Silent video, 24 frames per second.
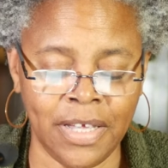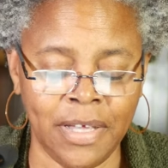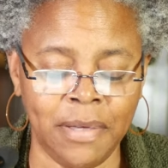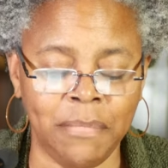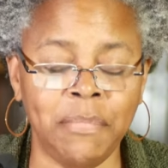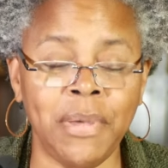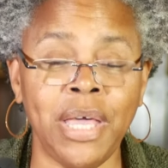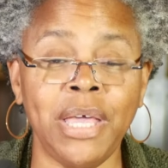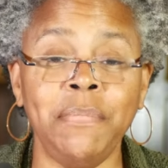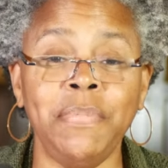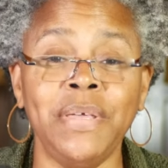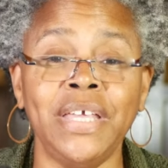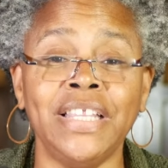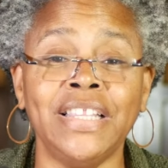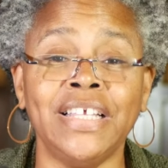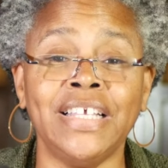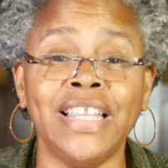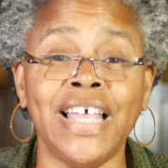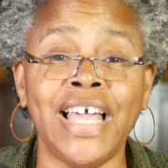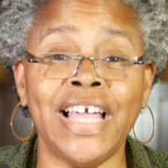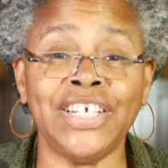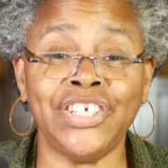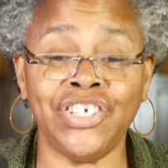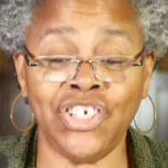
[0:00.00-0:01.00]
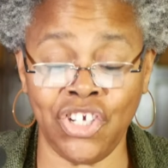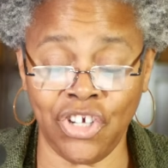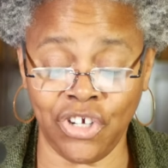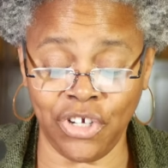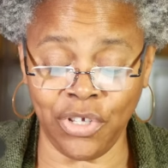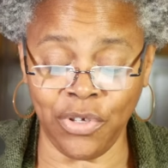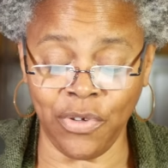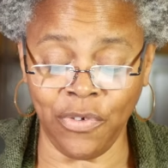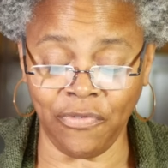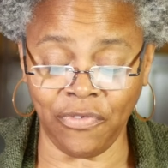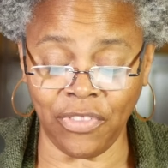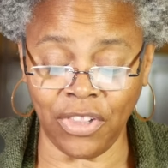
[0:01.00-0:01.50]
Maybe in the last year,
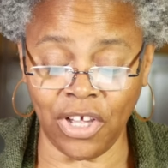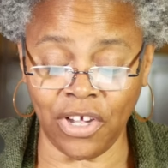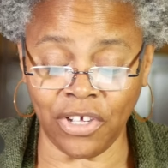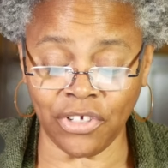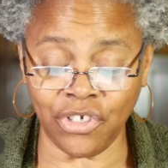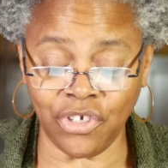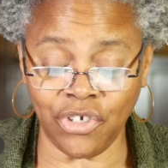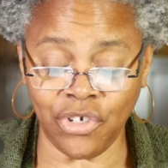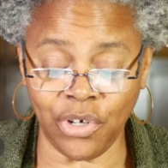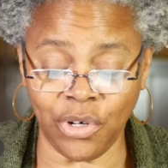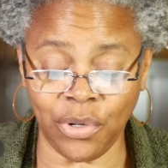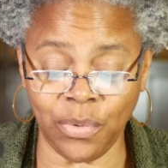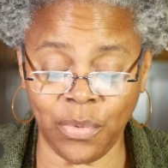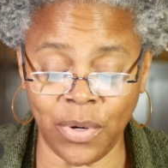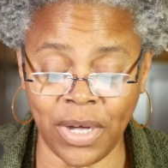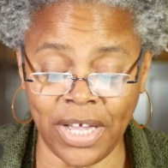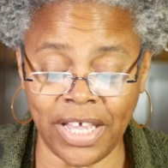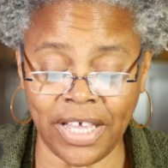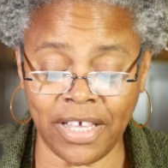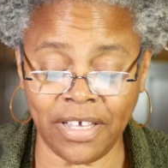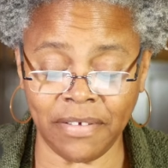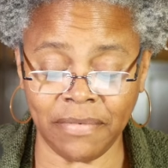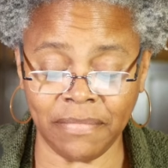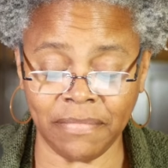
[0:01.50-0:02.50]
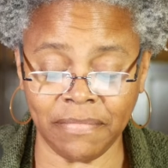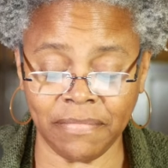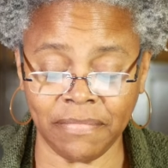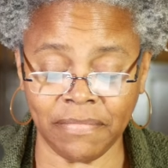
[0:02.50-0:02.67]
you've lost your way.